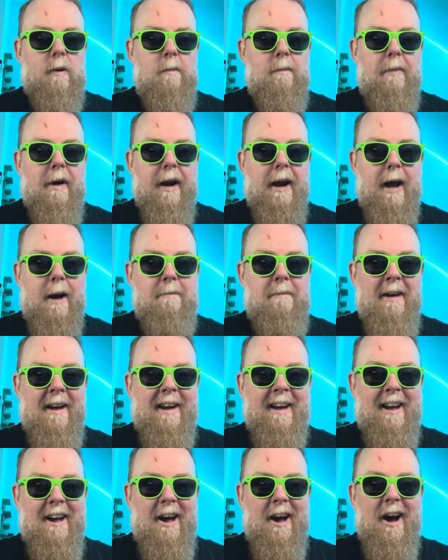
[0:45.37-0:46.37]
But
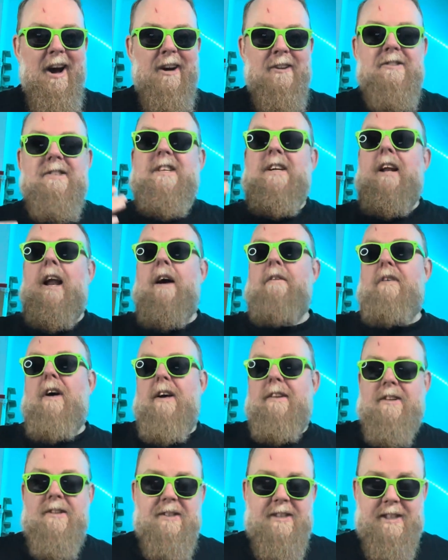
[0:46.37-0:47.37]
until I've
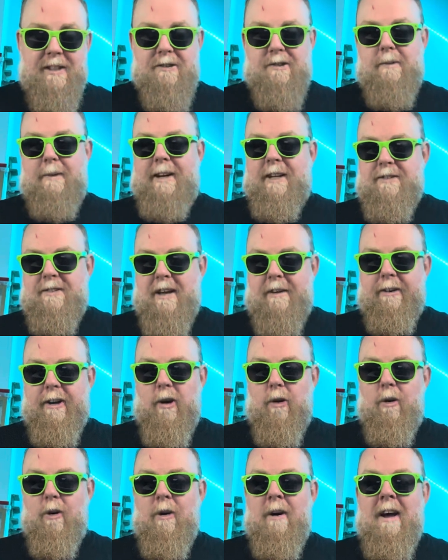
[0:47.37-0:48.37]
either seen someone else have it
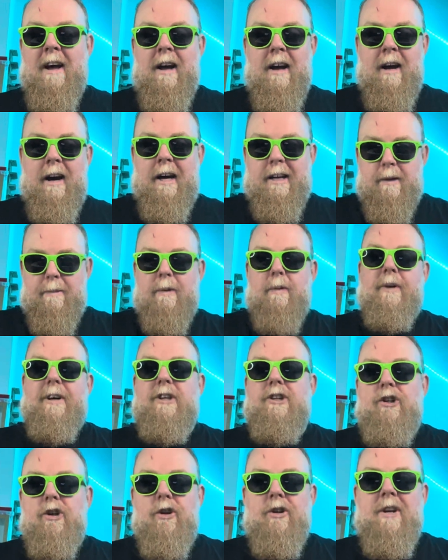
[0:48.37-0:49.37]
or I can be
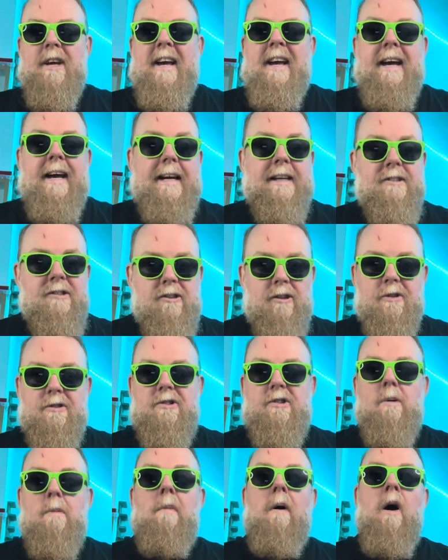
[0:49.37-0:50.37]
reassured it's not
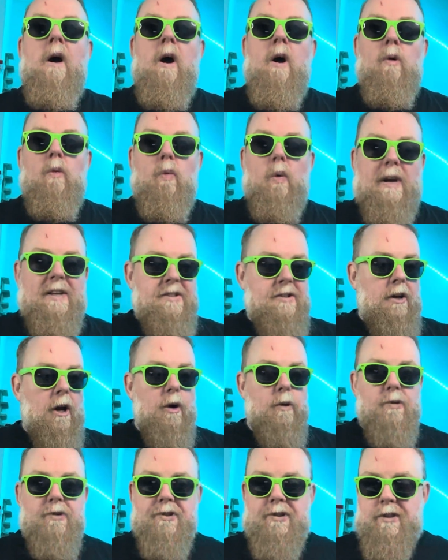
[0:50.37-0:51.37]
some West
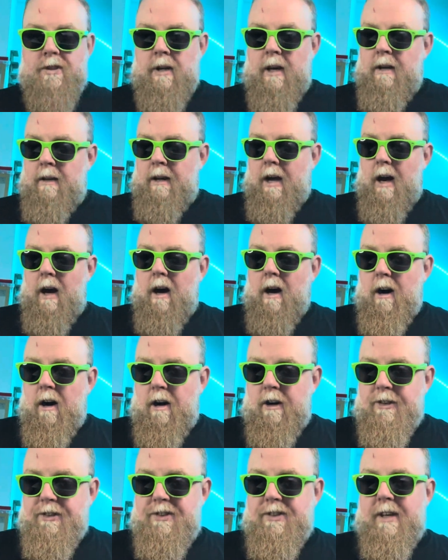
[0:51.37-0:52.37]
Coast
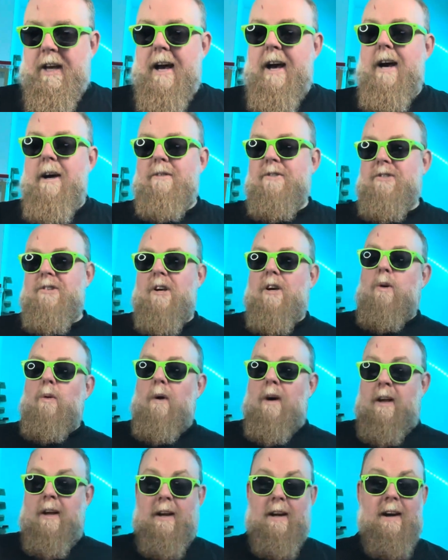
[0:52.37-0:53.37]
arse.
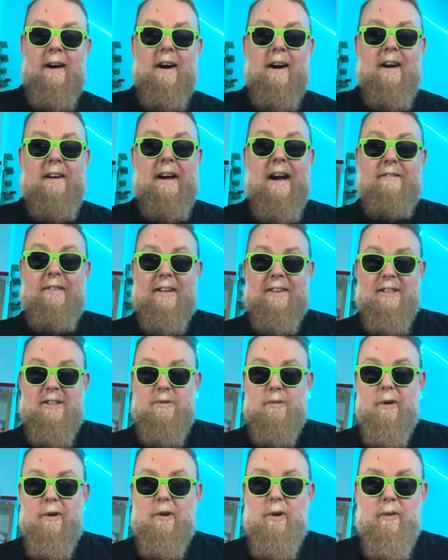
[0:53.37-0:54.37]
So I have had
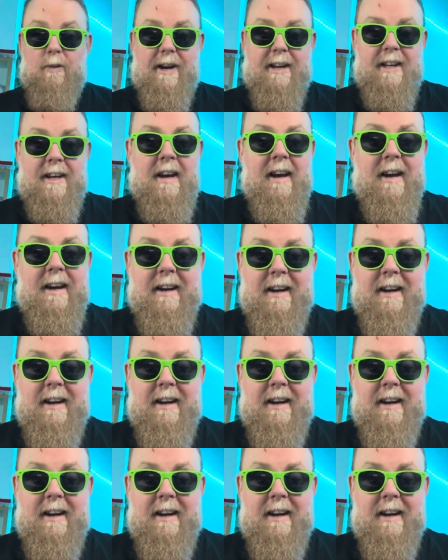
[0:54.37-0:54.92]
this one already.